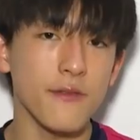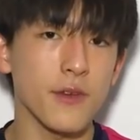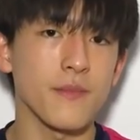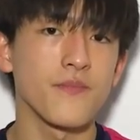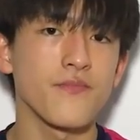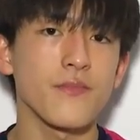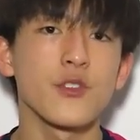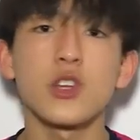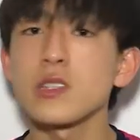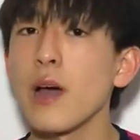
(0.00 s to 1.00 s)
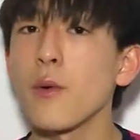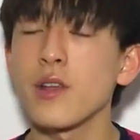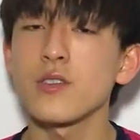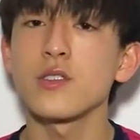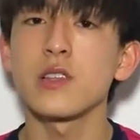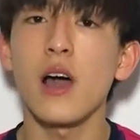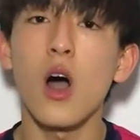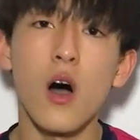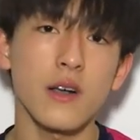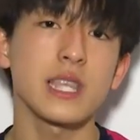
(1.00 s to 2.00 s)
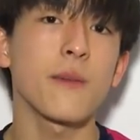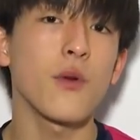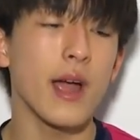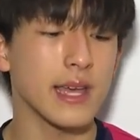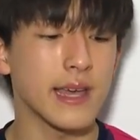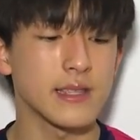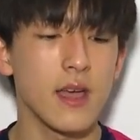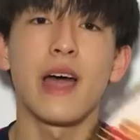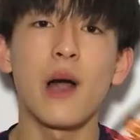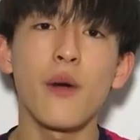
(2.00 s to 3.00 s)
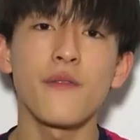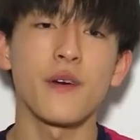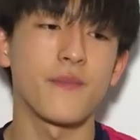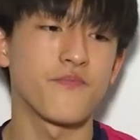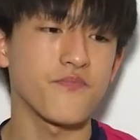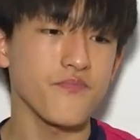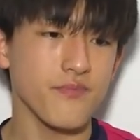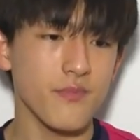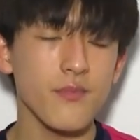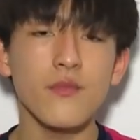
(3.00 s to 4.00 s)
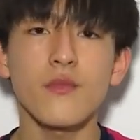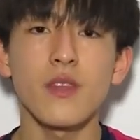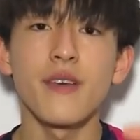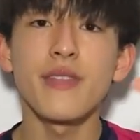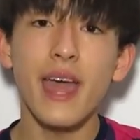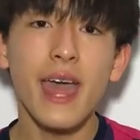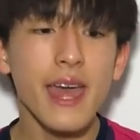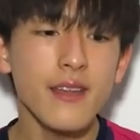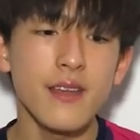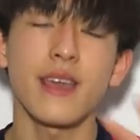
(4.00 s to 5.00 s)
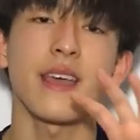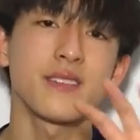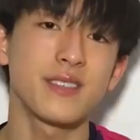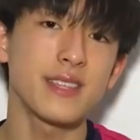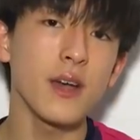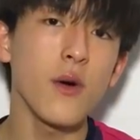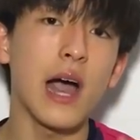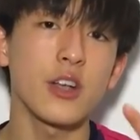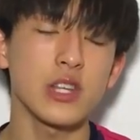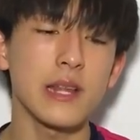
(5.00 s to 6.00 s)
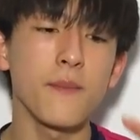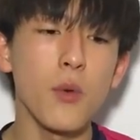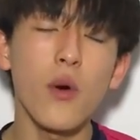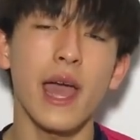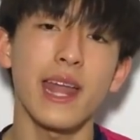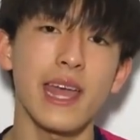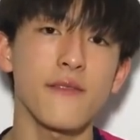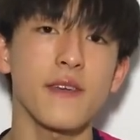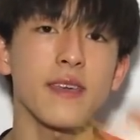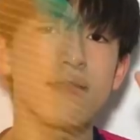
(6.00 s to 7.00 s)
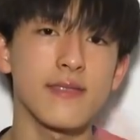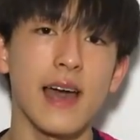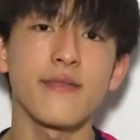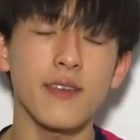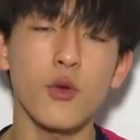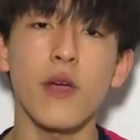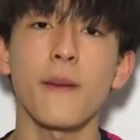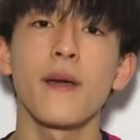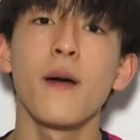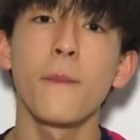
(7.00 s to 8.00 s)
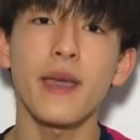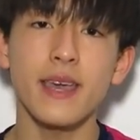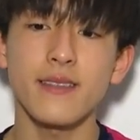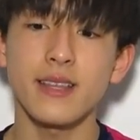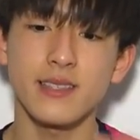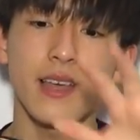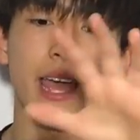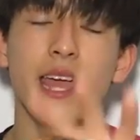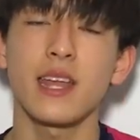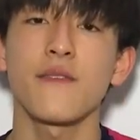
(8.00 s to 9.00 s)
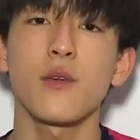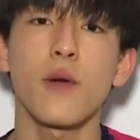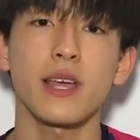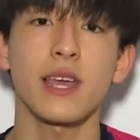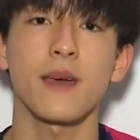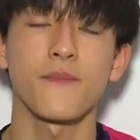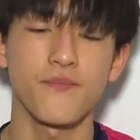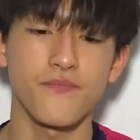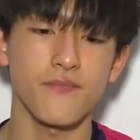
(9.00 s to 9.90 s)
even, just like one of those like Arc Saber rackets. However, the head is still actually more head heavy than the grip, making this a head heavy racket.